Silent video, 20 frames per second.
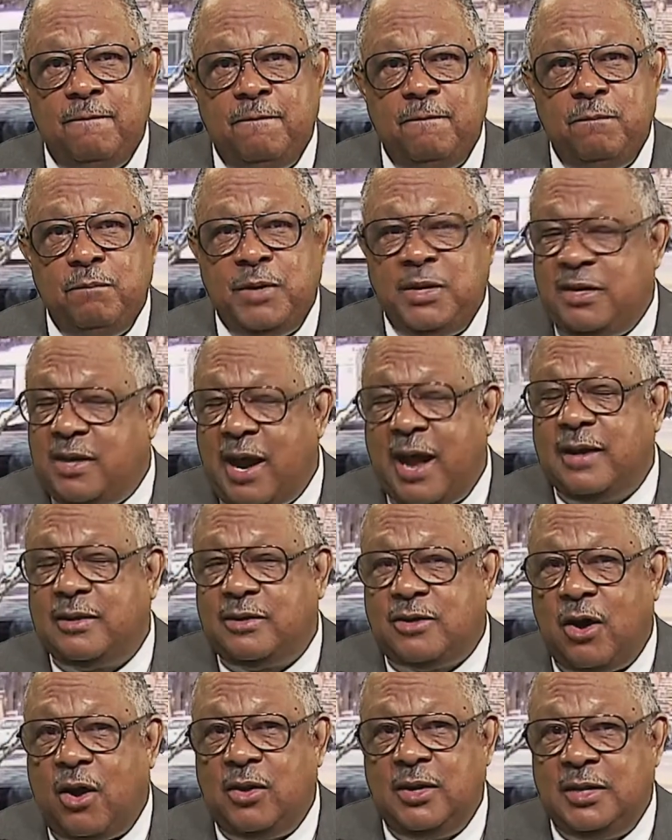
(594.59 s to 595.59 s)
But God
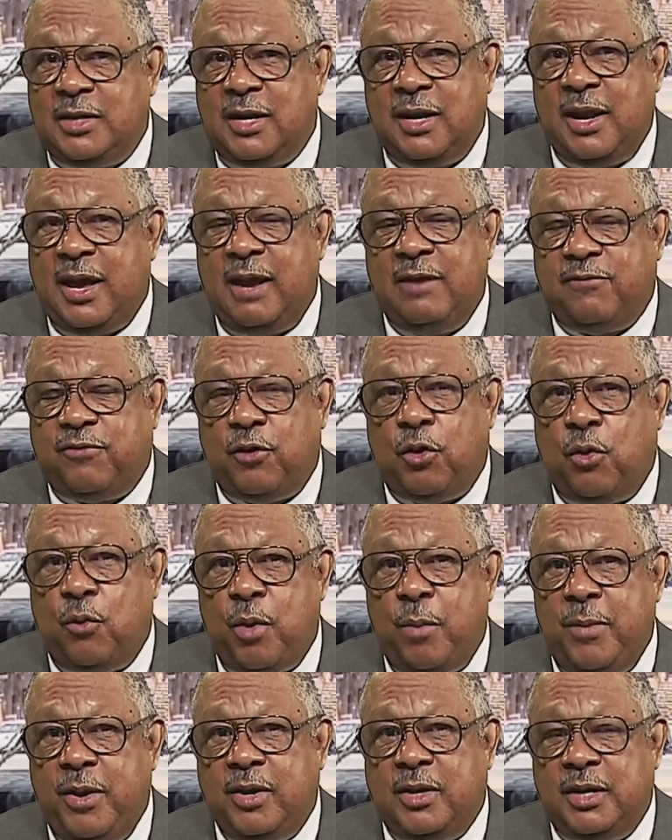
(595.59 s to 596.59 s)
called it the land flowing with
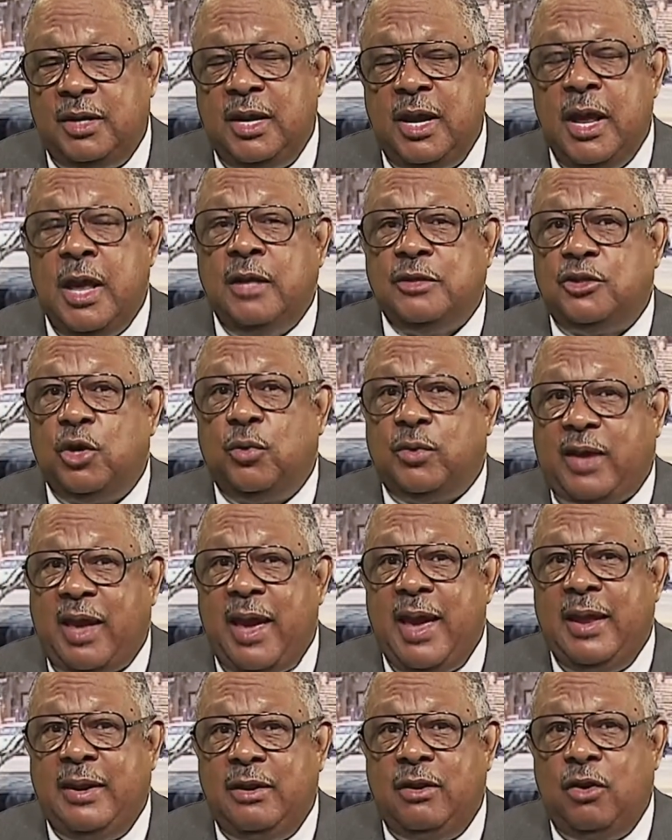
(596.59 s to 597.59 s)
milk and honey. So
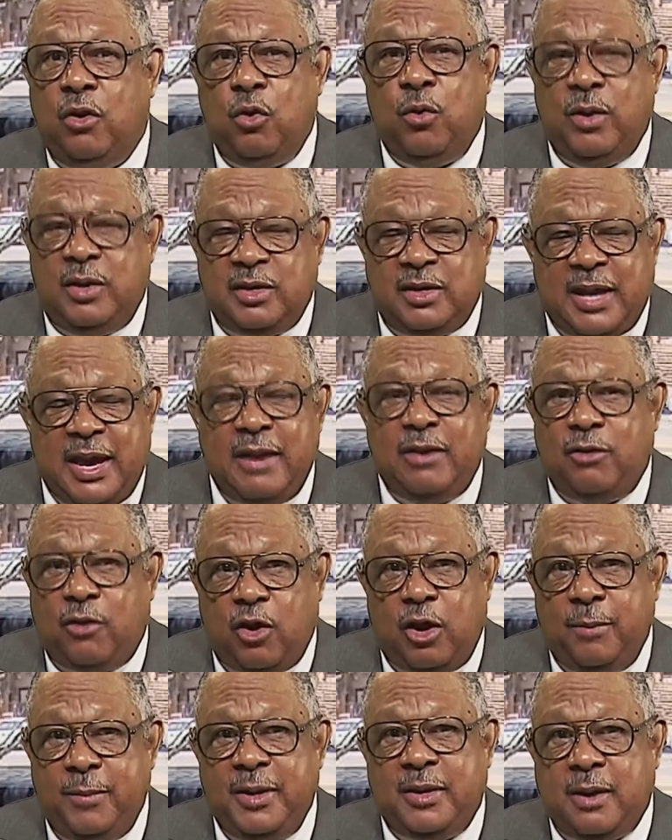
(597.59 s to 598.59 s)
Canaan, who was later going
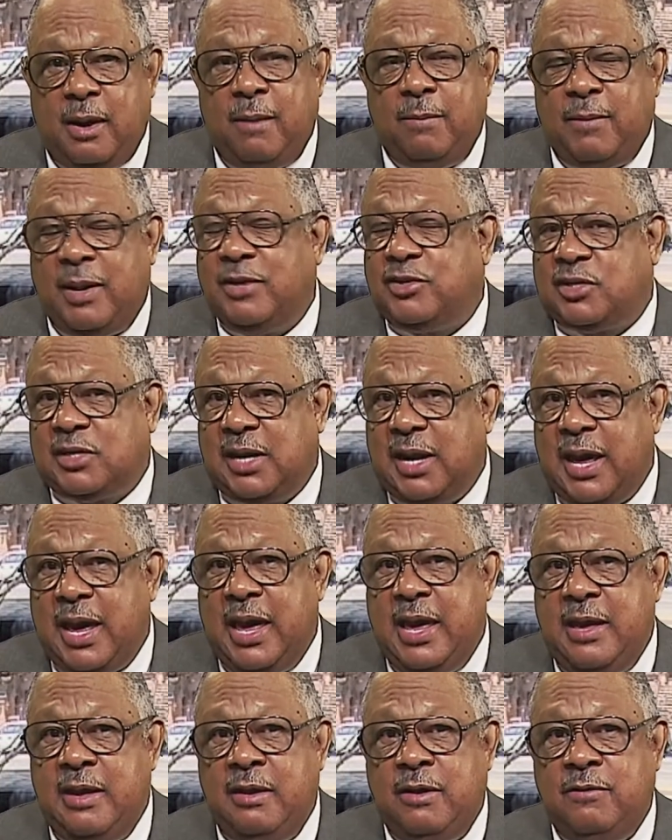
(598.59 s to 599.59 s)
to become a
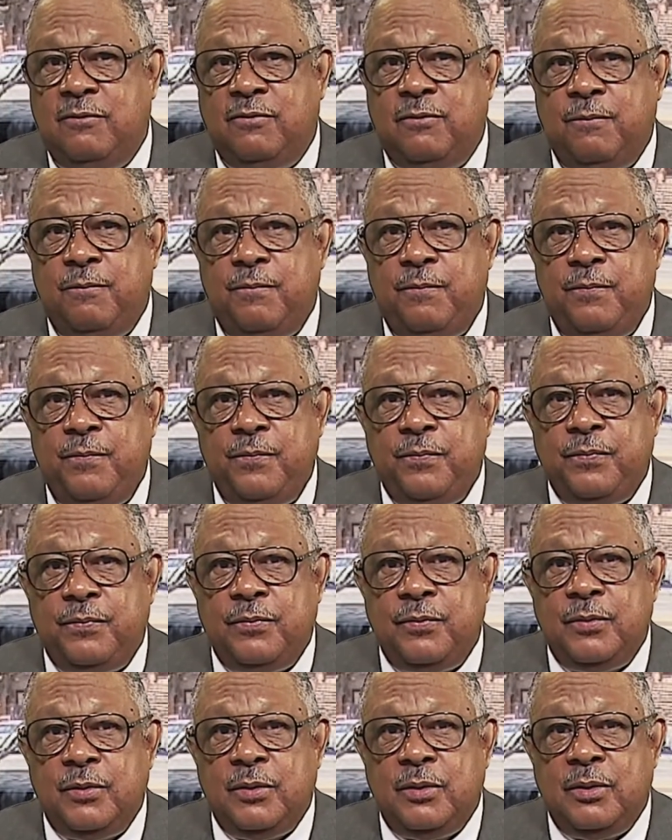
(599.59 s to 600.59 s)
slave,
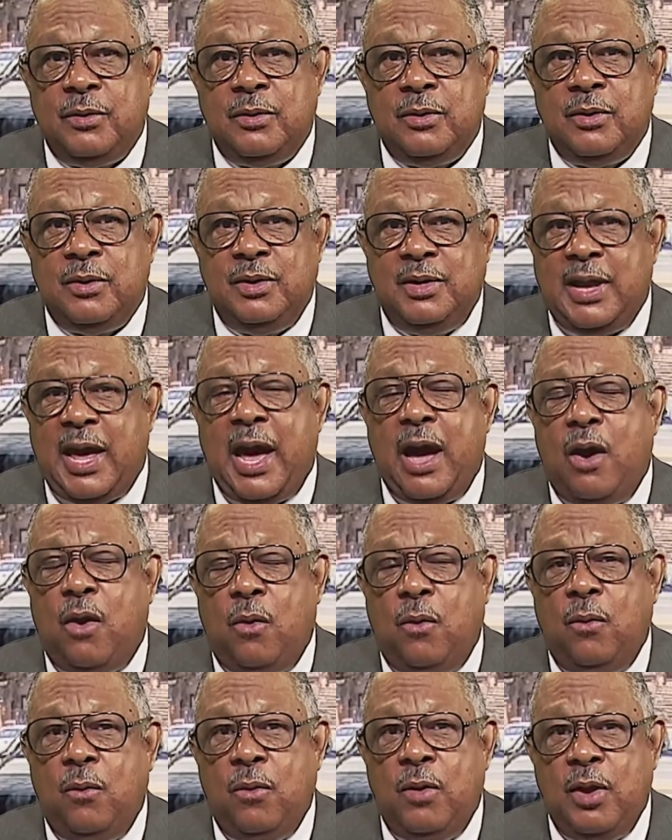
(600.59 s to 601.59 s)

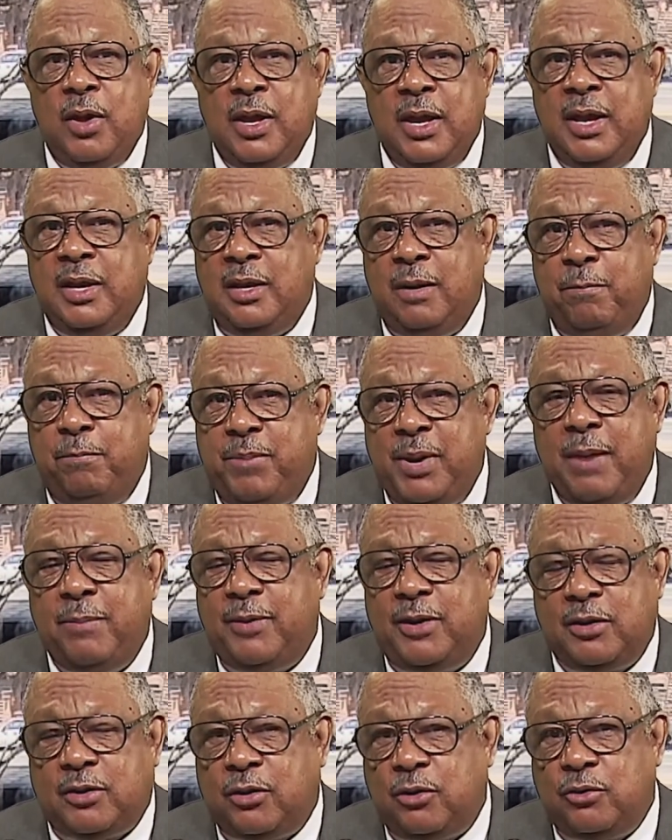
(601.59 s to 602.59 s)
now in the biblical